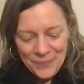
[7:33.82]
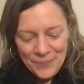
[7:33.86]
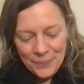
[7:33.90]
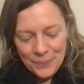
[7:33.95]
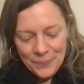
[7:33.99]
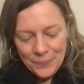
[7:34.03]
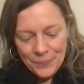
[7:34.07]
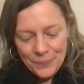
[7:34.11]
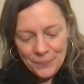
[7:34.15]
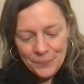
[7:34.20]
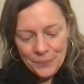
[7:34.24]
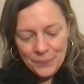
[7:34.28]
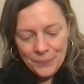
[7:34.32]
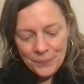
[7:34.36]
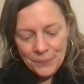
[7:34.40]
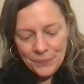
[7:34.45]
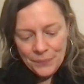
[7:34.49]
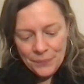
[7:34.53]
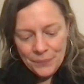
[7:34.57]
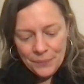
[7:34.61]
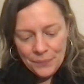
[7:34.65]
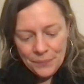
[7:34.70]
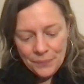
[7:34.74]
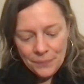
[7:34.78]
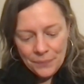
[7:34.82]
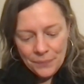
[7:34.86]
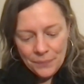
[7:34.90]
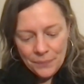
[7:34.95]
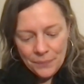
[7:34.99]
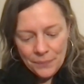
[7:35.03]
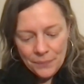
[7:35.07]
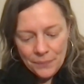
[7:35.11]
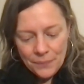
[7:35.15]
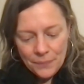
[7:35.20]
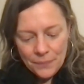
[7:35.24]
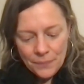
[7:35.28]

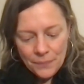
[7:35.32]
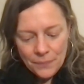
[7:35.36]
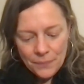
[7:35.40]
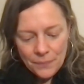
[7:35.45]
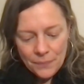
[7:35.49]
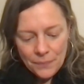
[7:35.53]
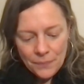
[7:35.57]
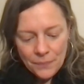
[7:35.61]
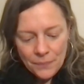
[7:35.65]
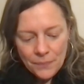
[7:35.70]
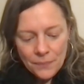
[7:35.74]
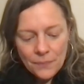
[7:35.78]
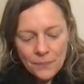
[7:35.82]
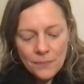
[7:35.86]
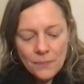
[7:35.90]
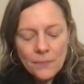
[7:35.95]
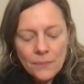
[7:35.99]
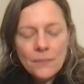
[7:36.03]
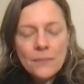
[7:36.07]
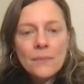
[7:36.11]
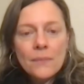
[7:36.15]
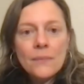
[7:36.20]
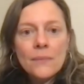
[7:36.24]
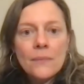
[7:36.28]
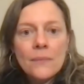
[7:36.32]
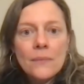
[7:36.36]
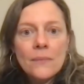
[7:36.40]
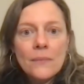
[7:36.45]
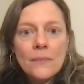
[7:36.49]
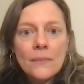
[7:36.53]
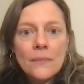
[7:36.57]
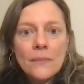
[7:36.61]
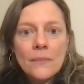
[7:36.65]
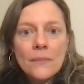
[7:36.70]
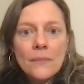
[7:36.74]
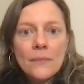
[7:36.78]

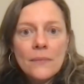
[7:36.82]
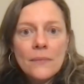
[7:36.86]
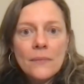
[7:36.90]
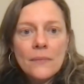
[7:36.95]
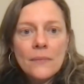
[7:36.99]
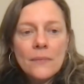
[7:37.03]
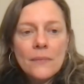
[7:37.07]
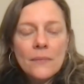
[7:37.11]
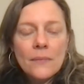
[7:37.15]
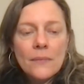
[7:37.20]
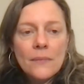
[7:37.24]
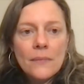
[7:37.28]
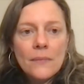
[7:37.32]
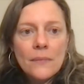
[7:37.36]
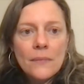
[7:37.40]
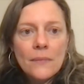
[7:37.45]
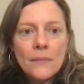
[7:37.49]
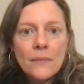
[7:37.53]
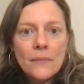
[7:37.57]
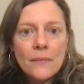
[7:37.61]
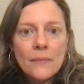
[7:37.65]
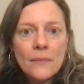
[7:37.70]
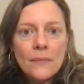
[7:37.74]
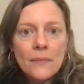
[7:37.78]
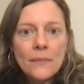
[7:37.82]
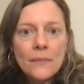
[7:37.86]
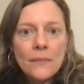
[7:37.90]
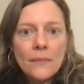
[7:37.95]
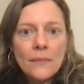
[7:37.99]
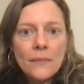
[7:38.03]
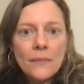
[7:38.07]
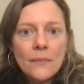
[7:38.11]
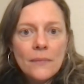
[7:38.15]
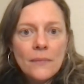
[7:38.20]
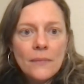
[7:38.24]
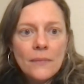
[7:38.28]

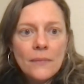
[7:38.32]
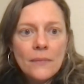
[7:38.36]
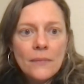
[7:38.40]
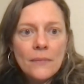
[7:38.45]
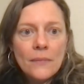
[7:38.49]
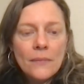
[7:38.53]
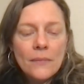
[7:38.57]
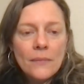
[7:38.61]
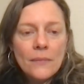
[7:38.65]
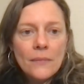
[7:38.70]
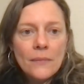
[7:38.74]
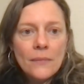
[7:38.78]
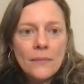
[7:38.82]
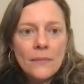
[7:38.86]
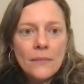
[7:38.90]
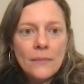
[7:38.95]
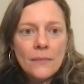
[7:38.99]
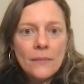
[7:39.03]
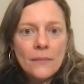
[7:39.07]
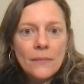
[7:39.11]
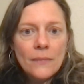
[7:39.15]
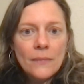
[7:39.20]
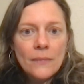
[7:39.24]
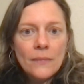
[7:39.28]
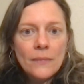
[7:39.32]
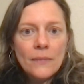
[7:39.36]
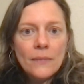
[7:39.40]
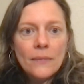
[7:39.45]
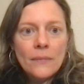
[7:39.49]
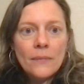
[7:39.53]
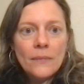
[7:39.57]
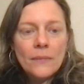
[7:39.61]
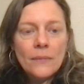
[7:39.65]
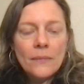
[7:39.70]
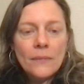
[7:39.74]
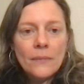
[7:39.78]

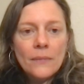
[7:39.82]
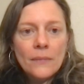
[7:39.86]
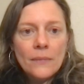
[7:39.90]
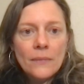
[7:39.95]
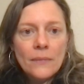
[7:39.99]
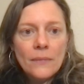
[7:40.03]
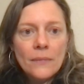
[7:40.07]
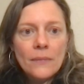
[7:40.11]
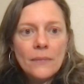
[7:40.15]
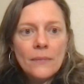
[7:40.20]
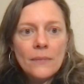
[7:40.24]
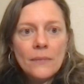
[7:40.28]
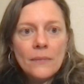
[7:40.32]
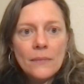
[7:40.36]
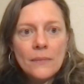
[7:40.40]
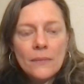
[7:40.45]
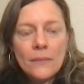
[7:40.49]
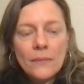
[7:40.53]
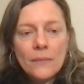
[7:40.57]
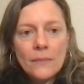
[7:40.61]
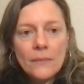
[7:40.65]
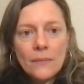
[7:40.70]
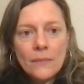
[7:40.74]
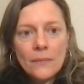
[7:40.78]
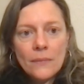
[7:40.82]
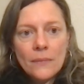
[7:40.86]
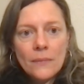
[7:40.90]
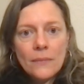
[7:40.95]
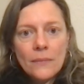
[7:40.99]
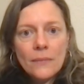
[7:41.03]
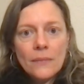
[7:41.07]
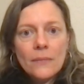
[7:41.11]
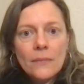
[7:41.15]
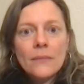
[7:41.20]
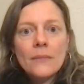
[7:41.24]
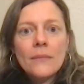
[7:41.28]

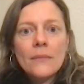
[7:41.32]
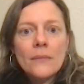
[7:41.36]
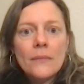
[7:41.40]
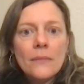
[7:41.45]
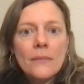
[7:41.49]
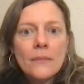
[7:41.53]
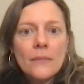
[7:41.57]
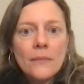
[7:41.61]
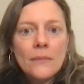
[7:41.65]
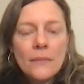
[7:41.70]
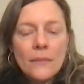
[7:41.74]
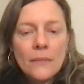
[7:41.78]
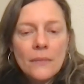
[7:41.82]
The person shown says nothing.